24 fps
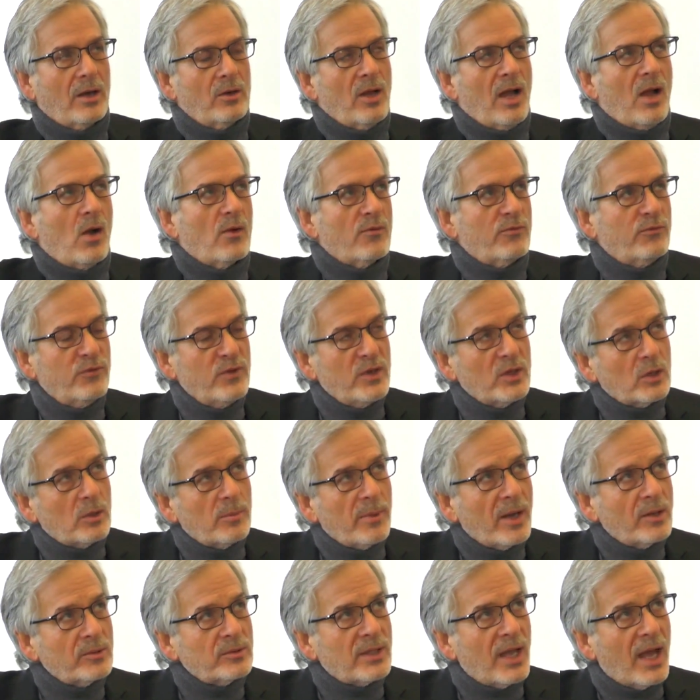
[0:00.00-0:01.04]
know how I feel
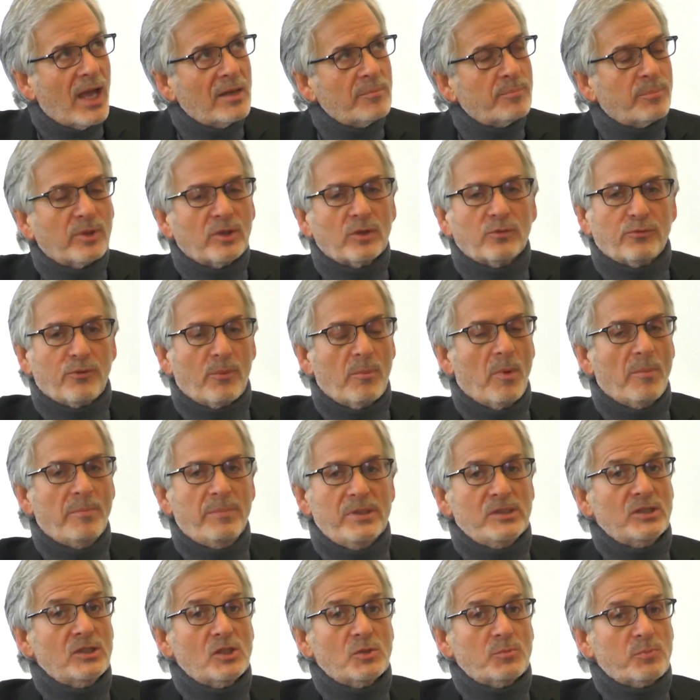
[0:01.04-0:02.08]
about that, but from a
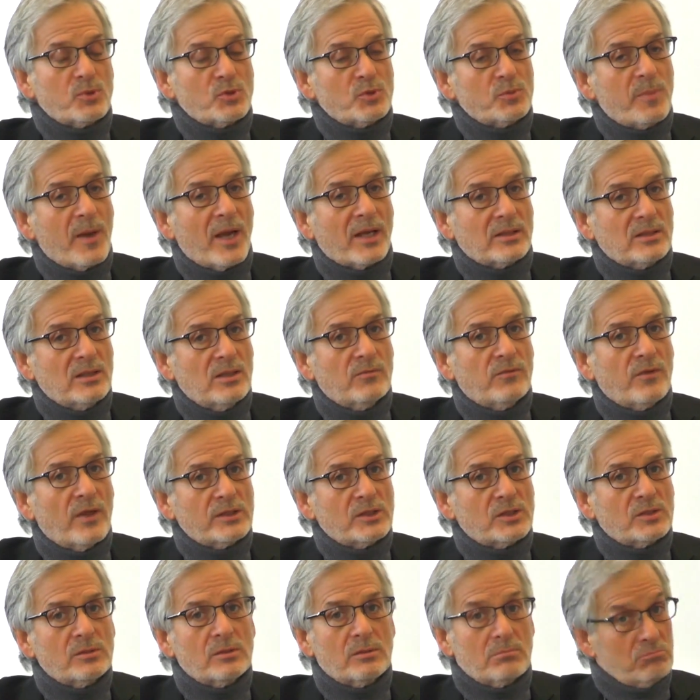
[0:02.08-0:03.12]
business perspective,
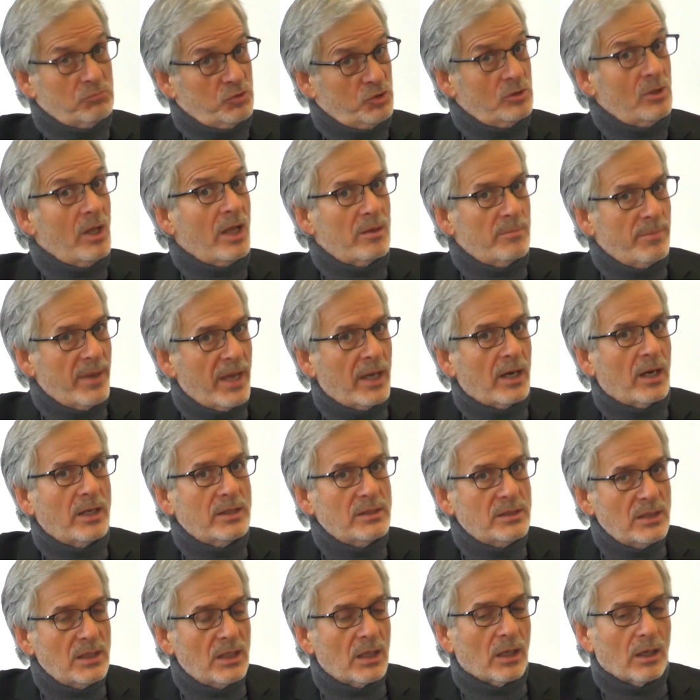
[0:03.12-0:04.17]
that's just not a bad
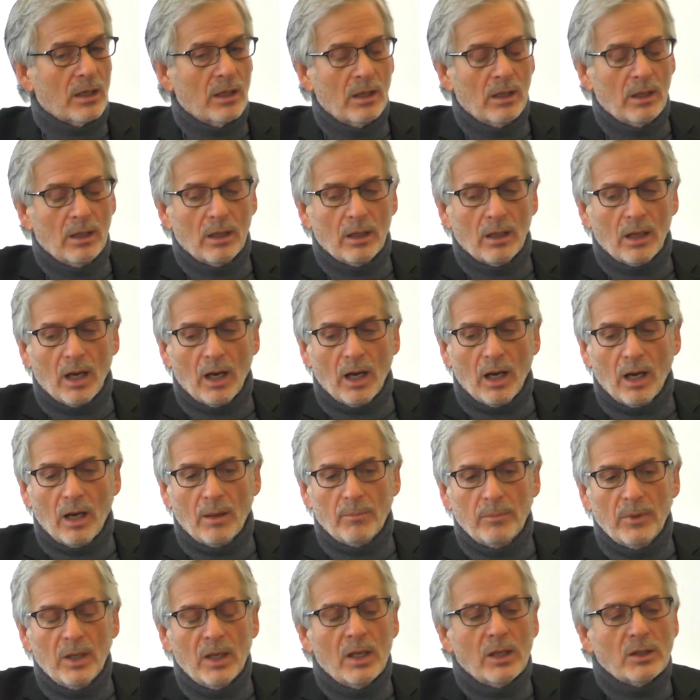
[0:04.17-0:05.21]
idea.
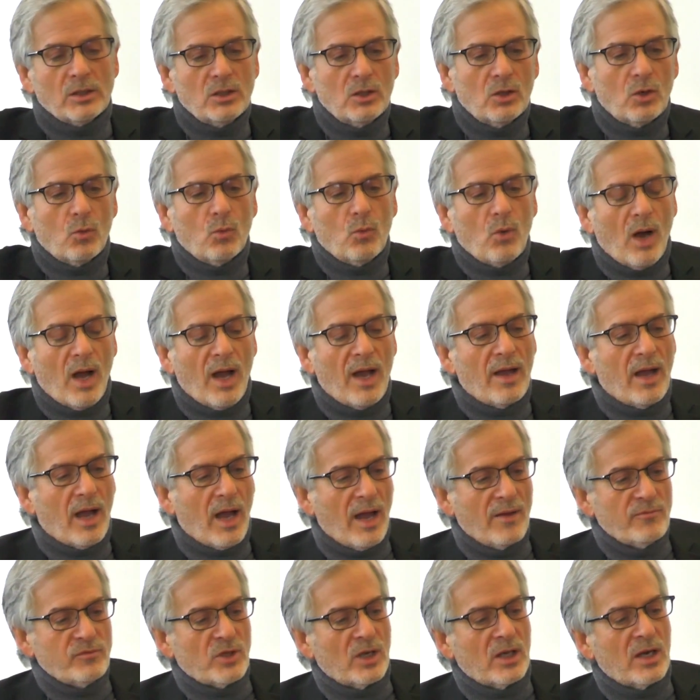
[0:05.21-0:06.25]

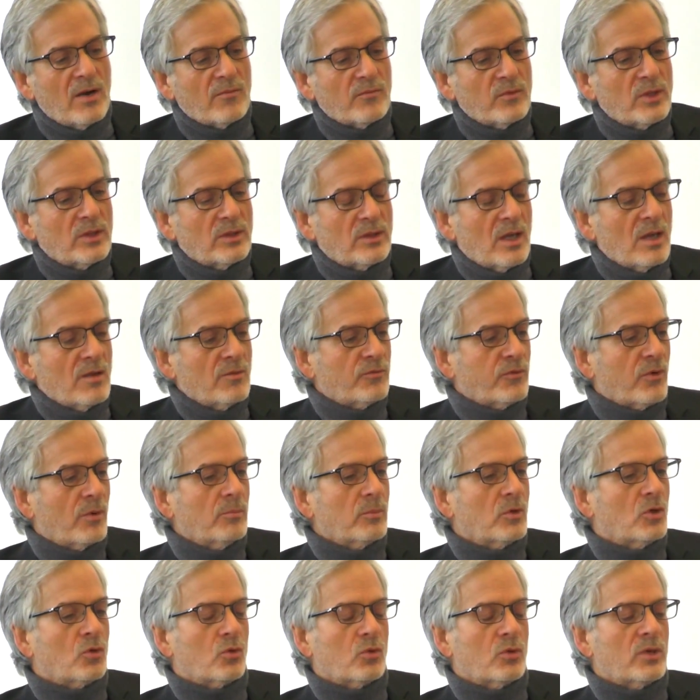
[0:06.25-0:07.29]
I've done everything
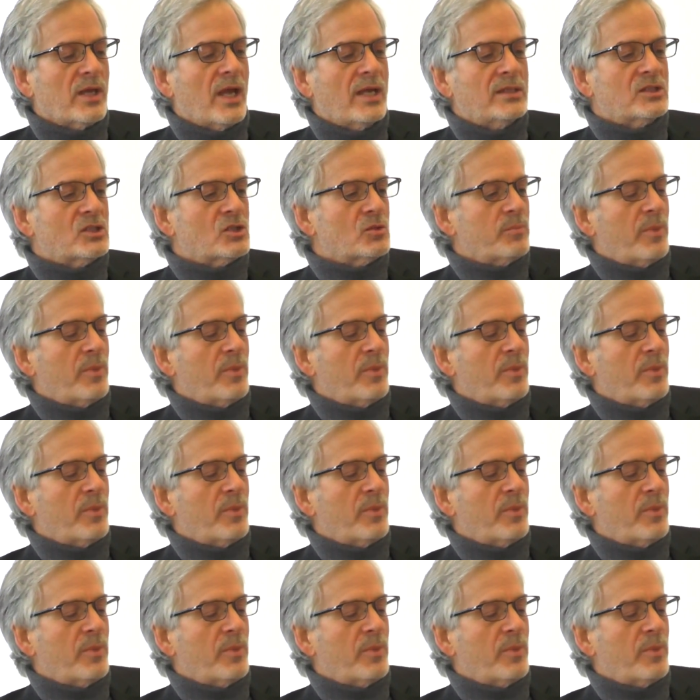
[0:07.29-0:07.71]
from create